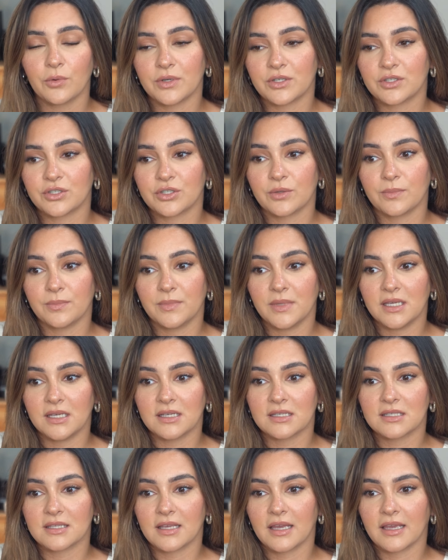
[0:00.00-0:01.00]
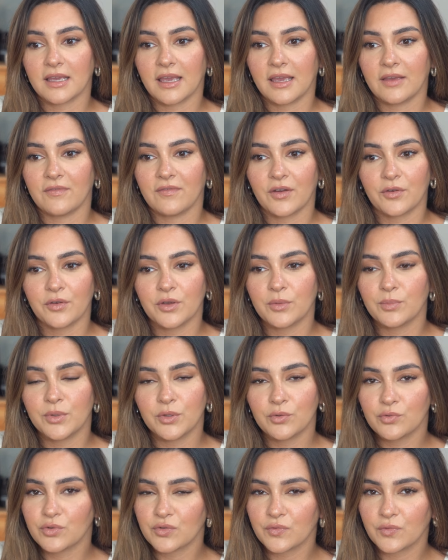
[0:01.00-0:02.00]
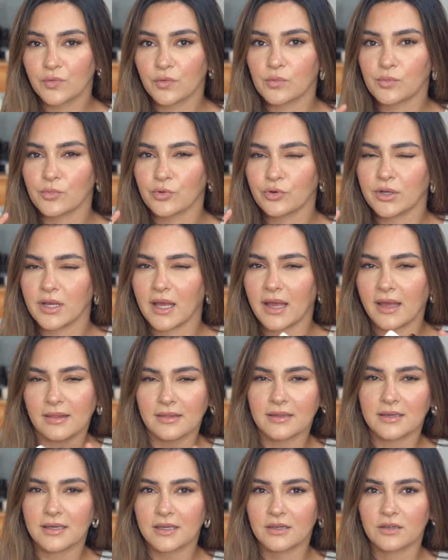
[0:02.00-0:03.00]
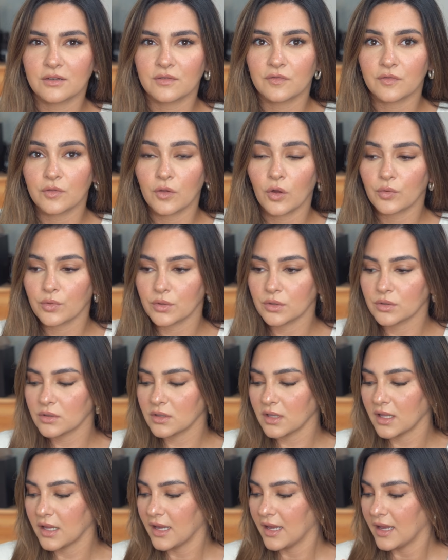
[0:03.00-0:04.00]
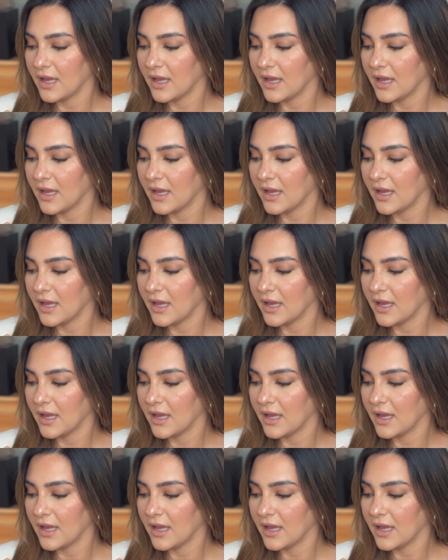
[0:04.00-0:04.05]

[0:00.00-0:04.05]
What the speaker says: which to me is like a very beautiful, more elegant floral,